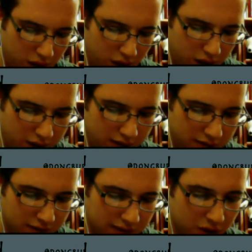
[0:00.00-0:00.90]

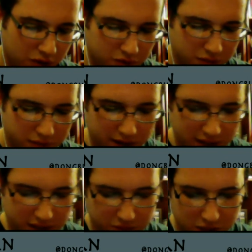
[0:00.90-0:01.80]
Also at the
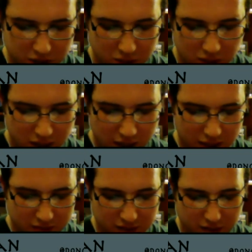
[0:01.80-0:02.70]
podcast page, you
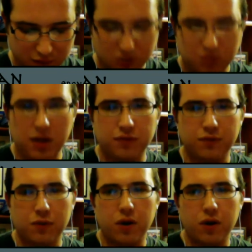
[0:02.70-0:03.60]
can send voicemails
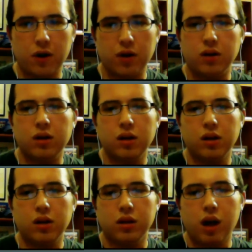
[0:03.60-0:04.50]
for our
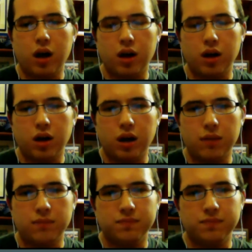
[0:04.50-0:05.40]
long
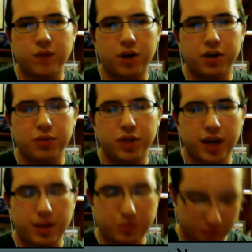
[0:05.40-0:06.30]
audio
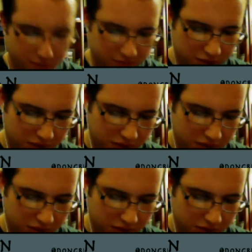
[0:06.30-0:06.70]
recap, which we'll be doing